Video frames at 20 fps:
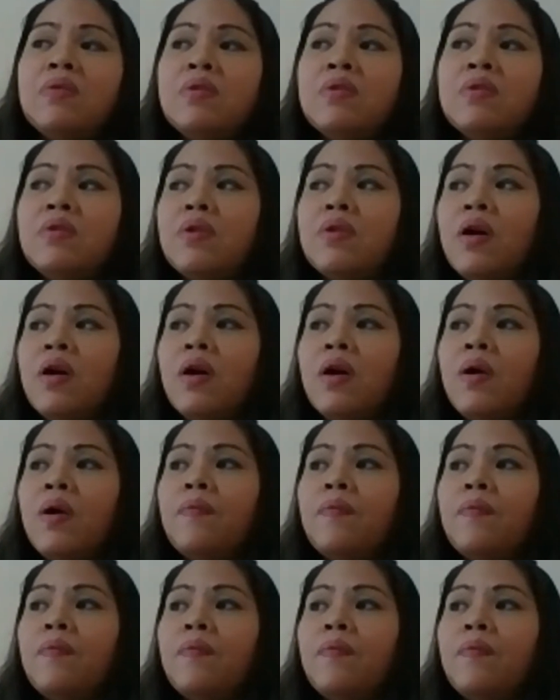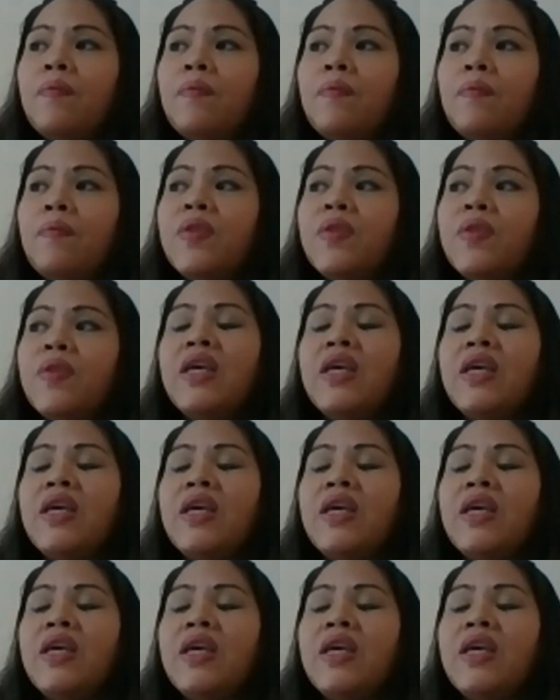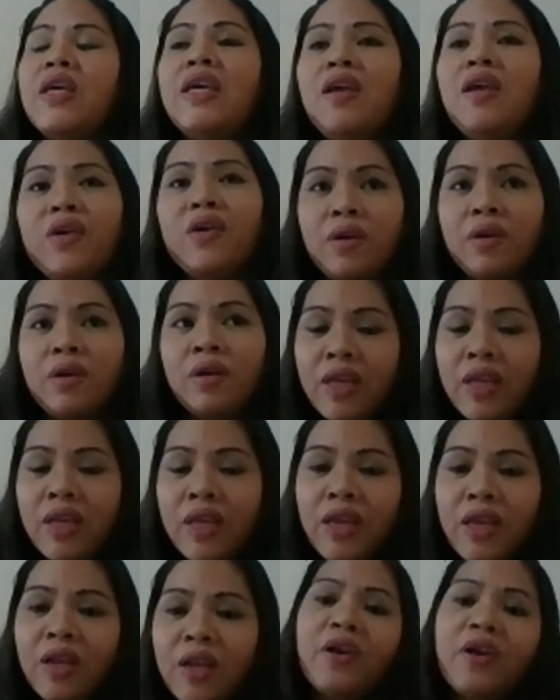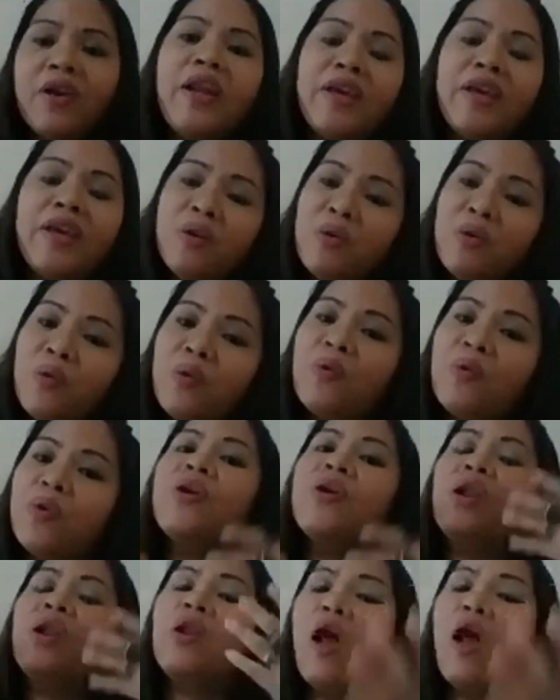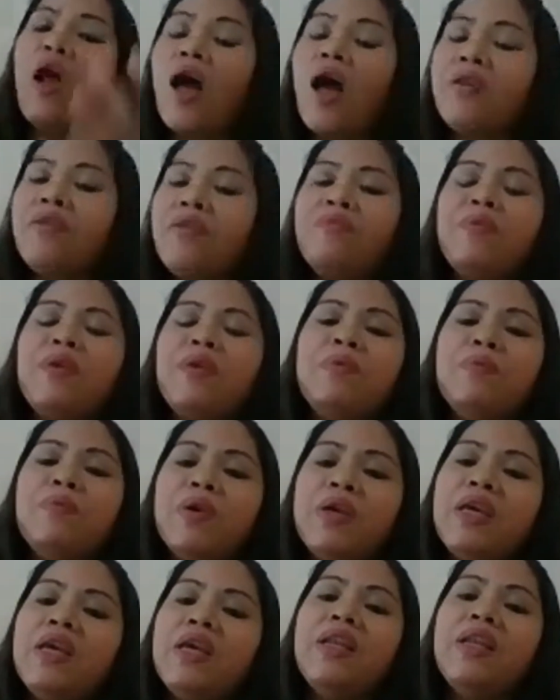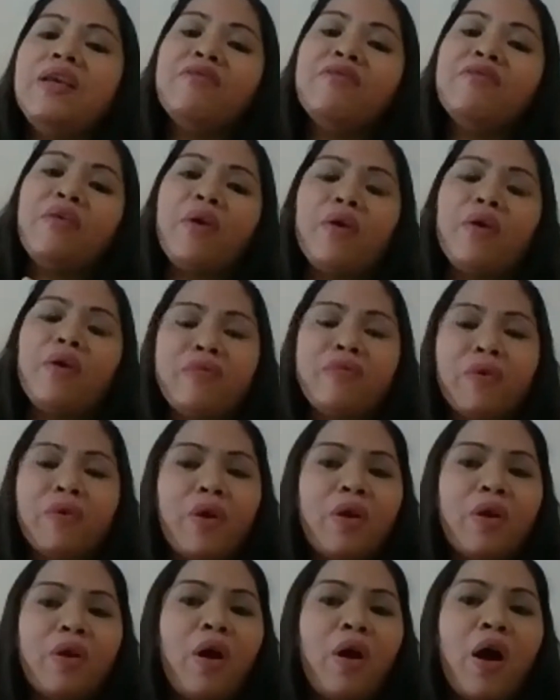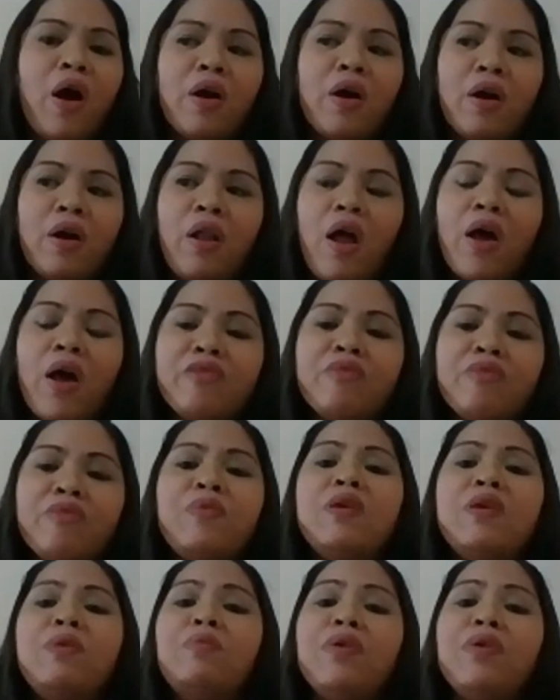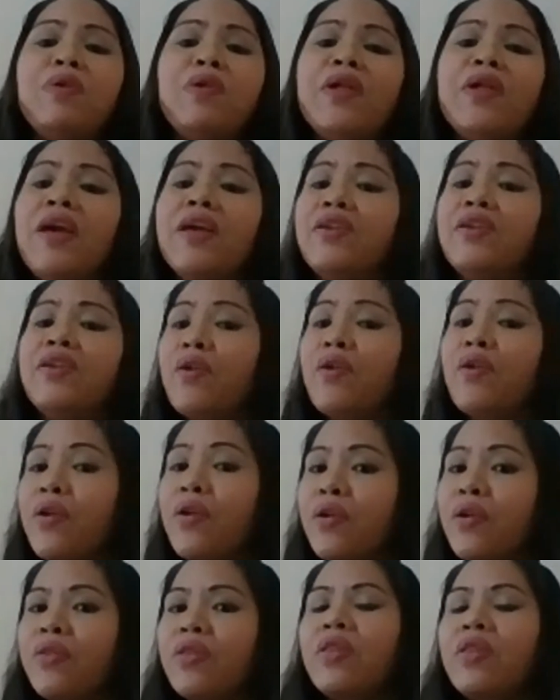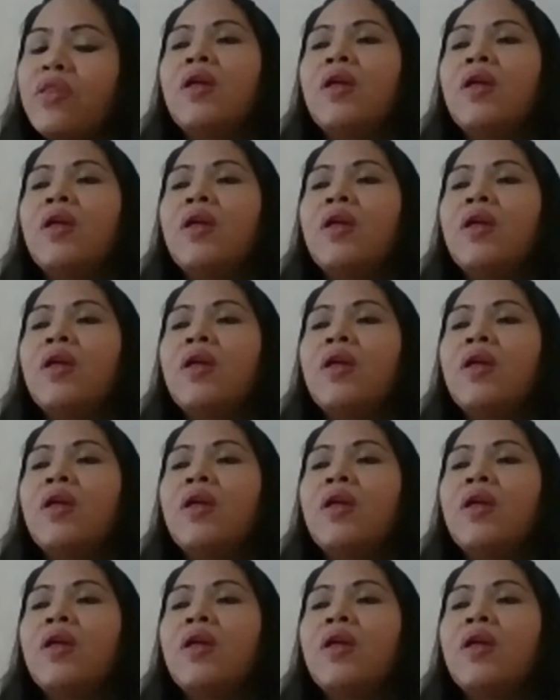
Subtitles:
the healer like you're doing a lot of healing for a lot of people and the earth,